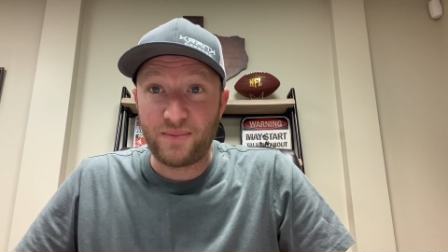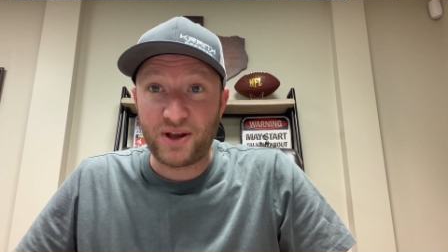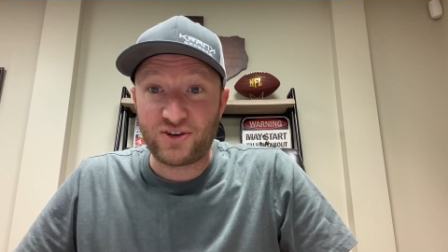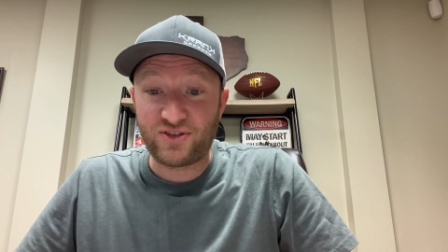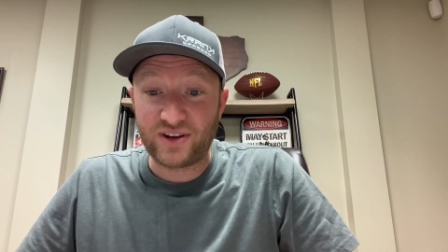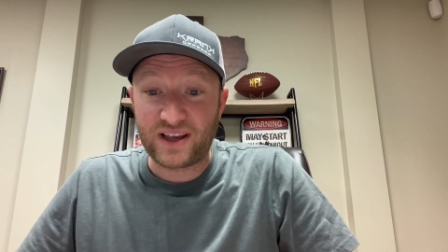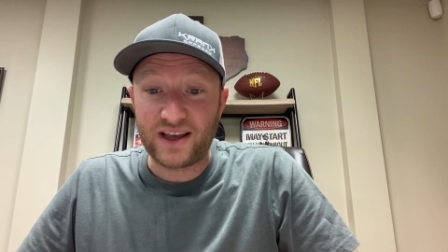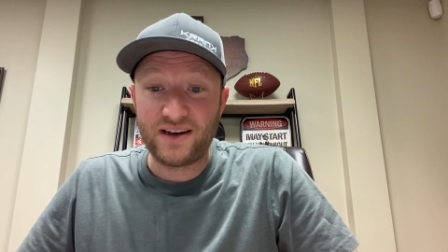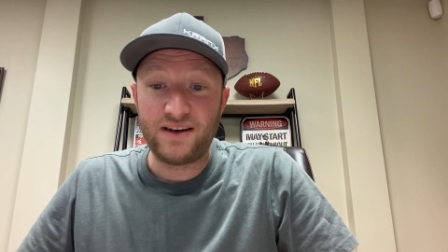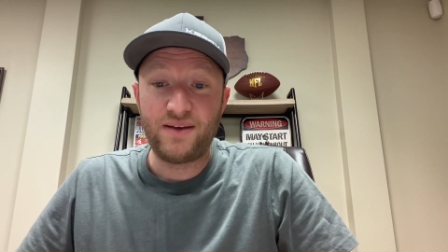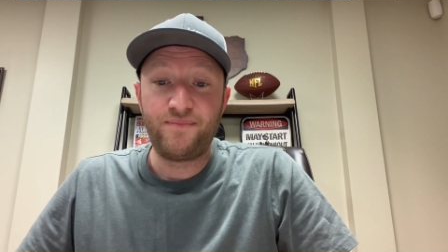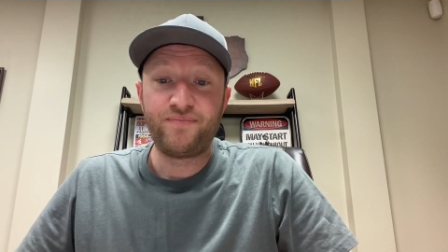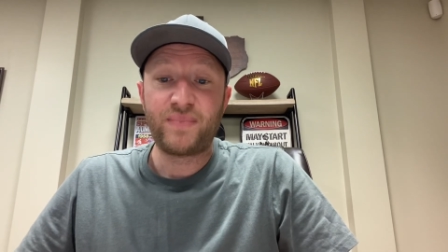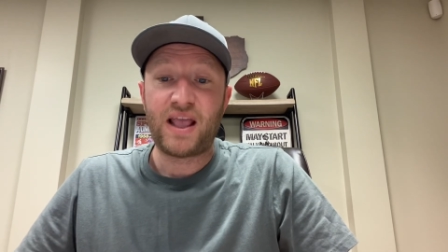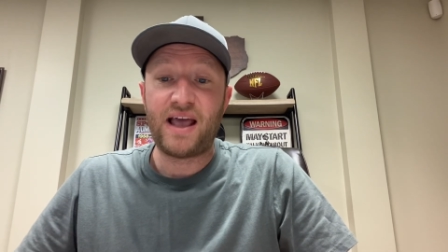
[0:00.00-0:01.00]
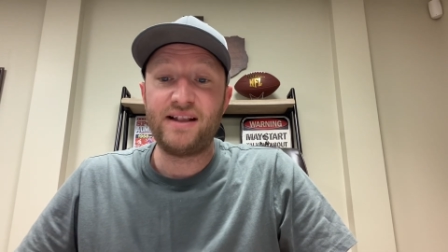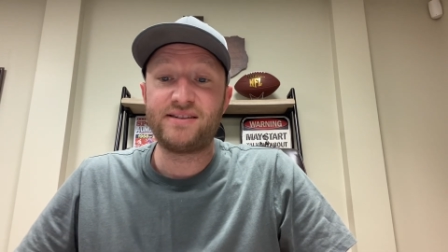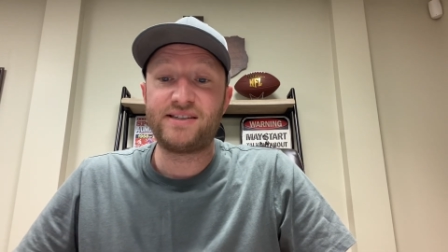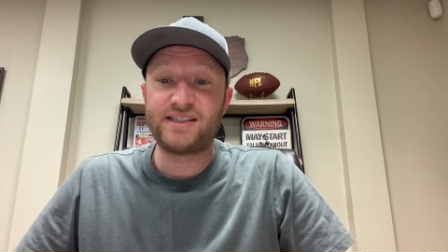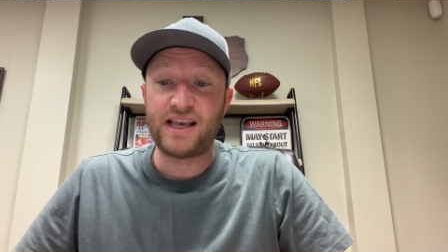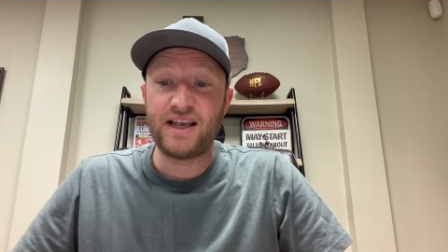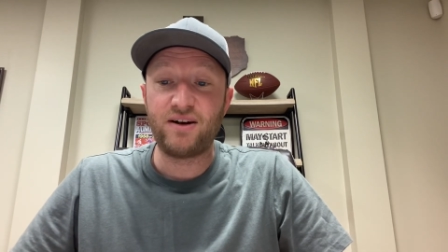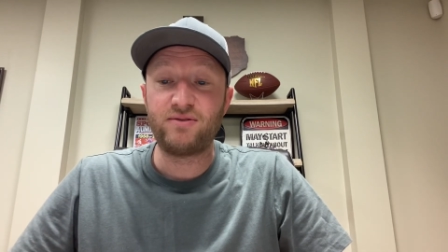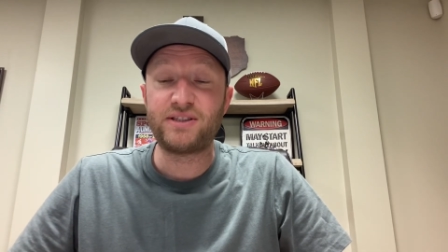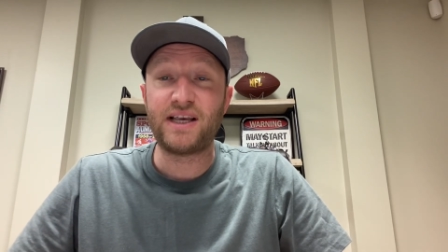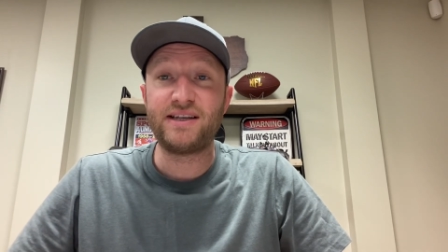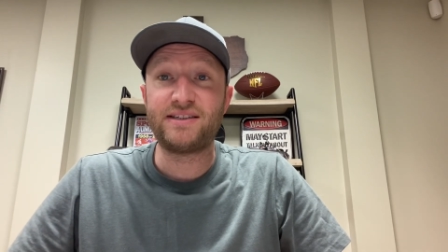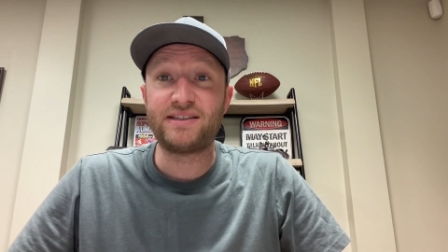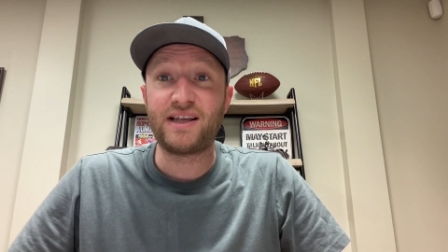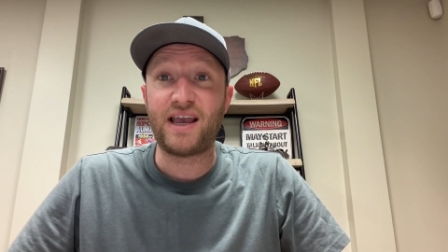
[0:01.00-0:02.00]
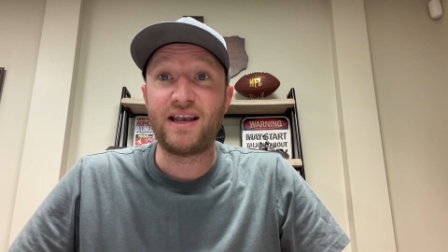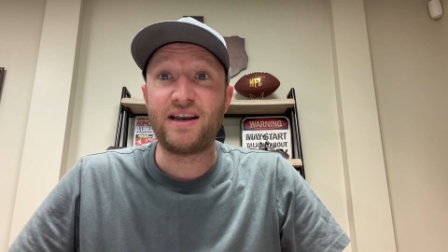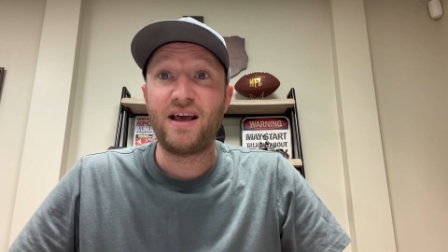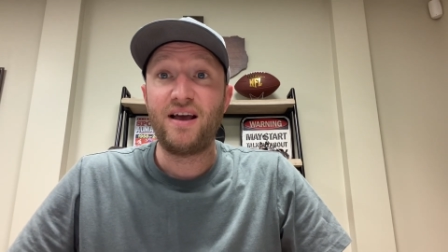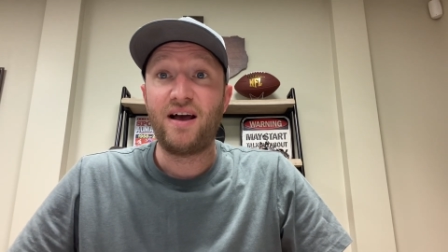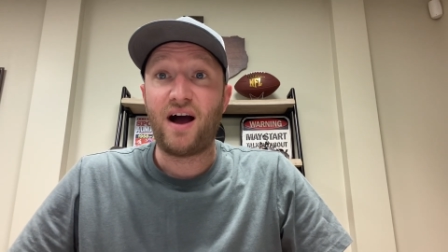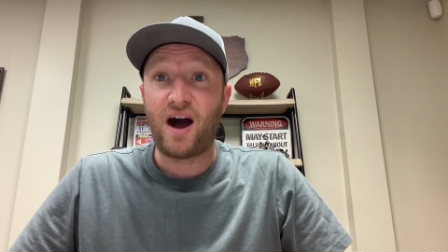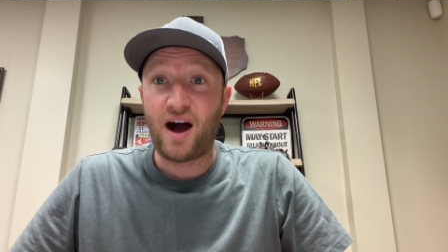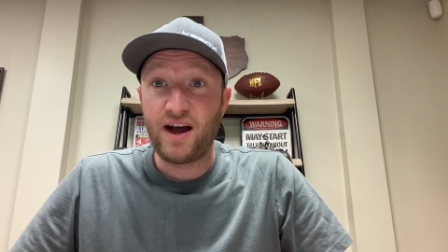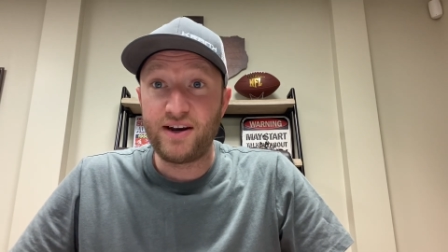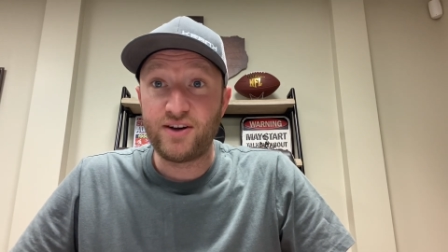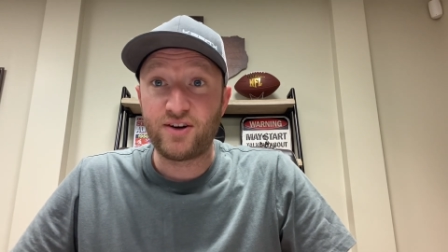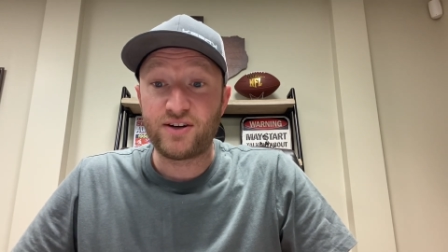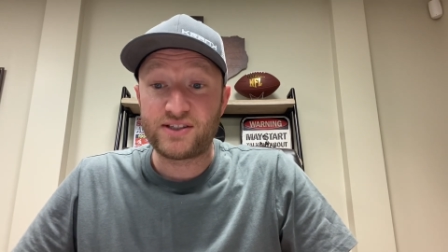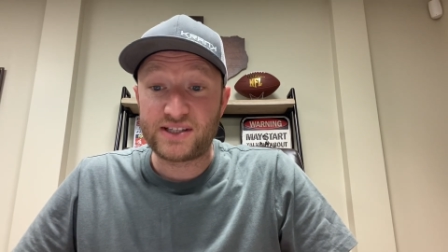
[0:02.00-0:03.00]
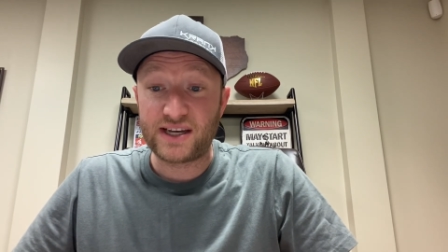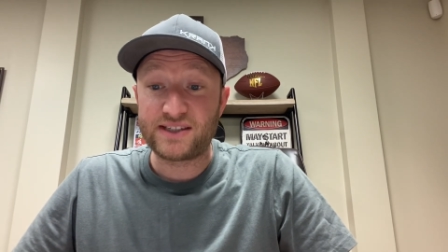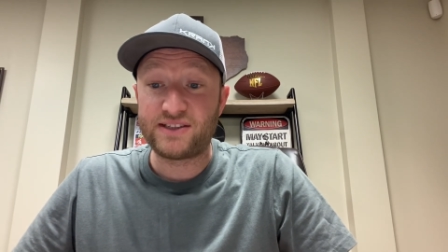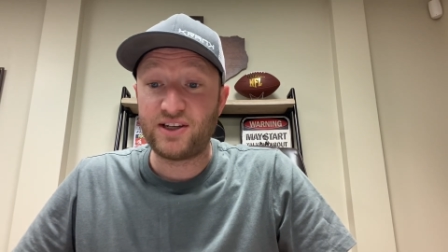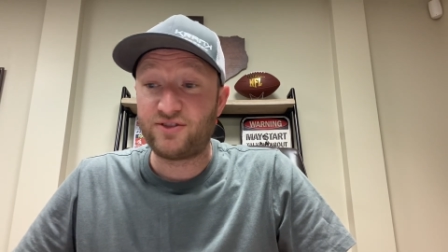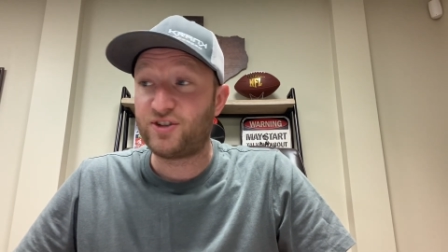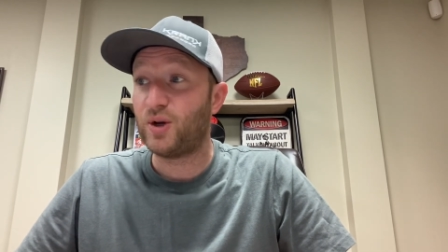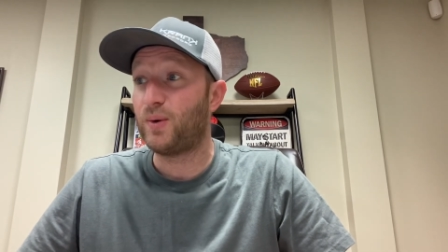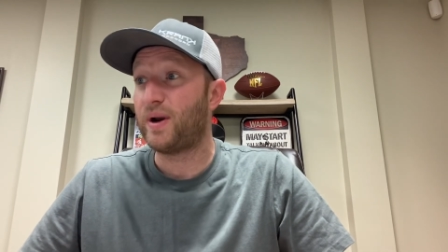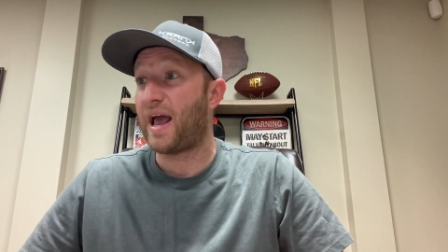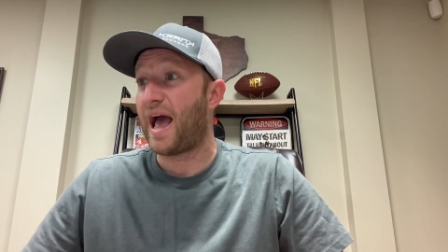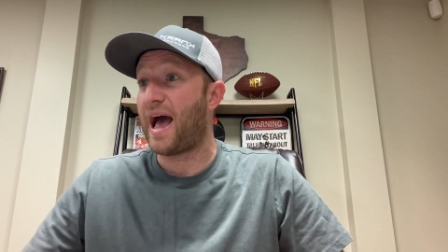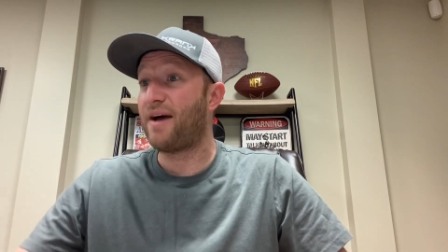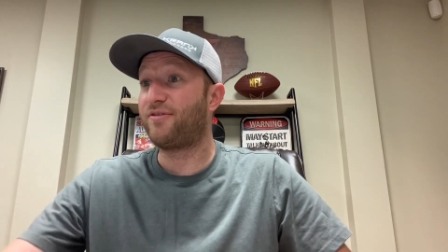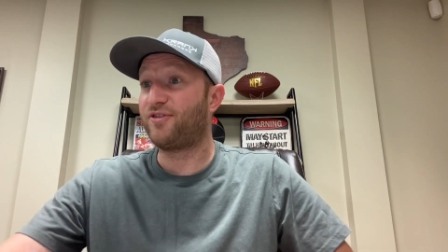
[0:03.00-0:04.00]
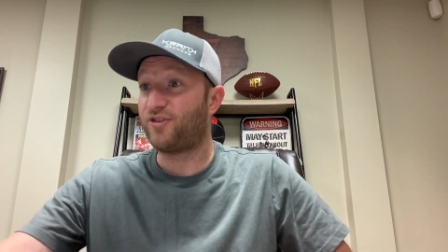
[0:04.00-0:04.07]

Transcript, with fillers: Michigan and San Jose State under 62 and a half.